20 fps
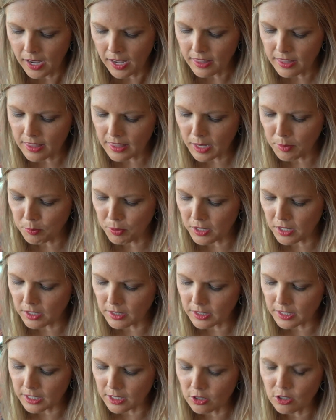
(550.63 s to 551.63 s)
And then they put a
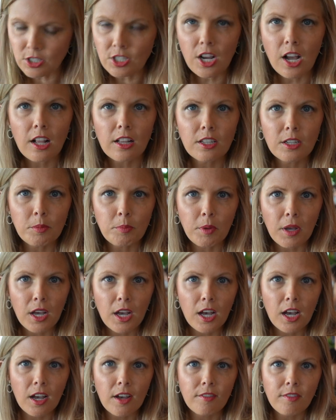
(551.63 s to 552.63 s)
little dollop
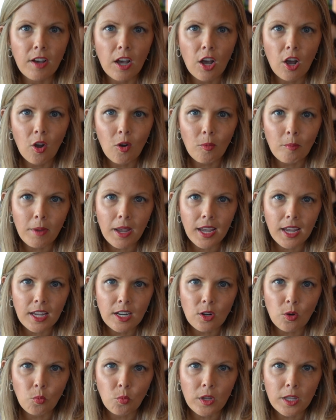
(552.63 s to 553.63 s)
of
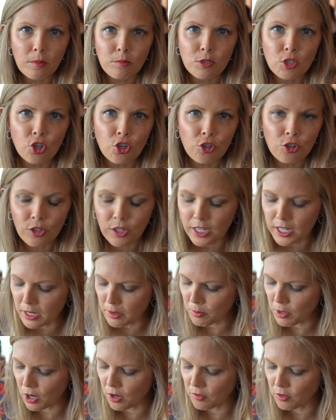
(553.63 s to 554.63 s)
homemade whipped
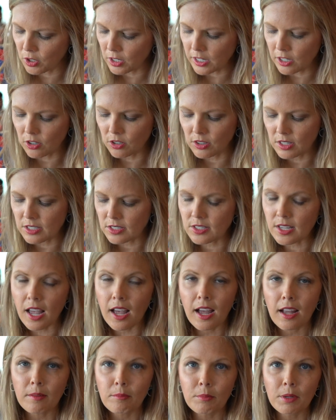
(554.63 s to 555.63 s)
cream over here on the
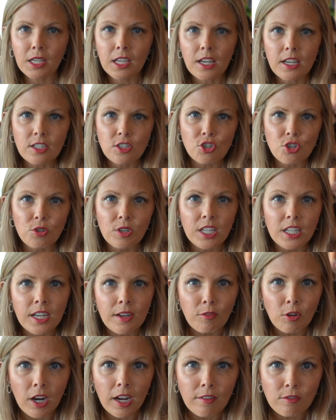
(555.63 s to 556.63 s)
side because you can
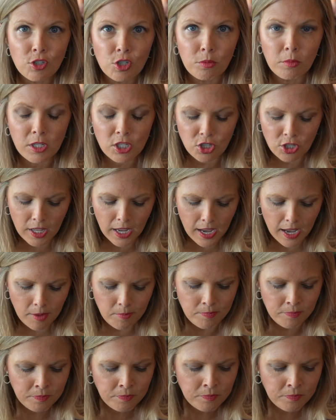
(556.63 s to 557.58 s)
never have too much of that,